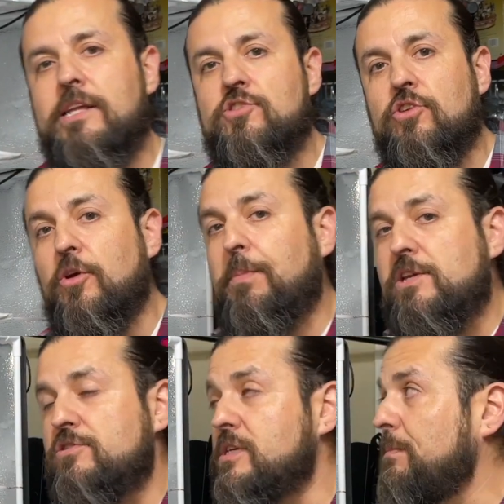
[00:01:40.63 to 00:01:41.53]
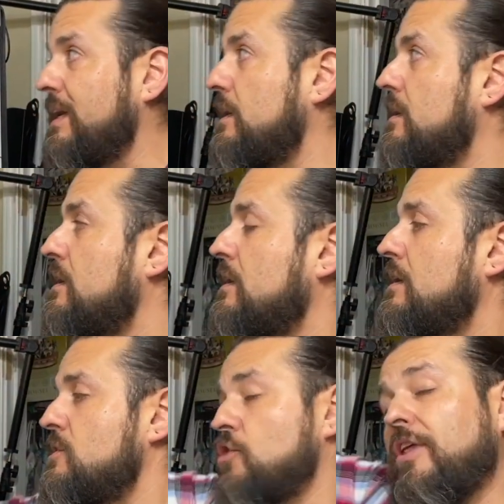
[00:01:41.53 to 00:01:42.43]
and so your pictures can be,
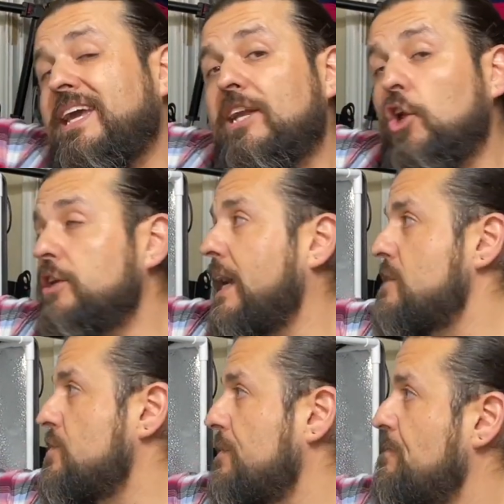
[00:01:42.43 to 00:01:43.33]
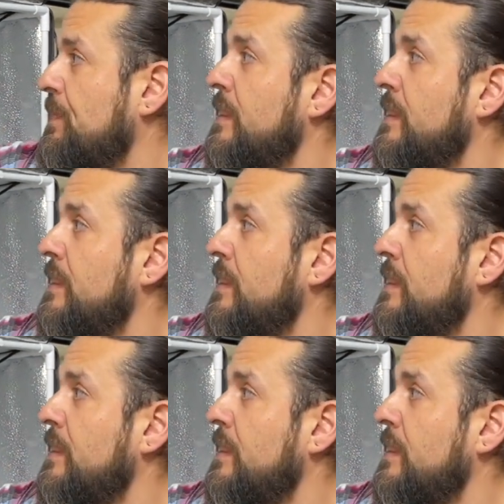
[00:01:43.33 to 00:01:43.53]
so they can look nicer.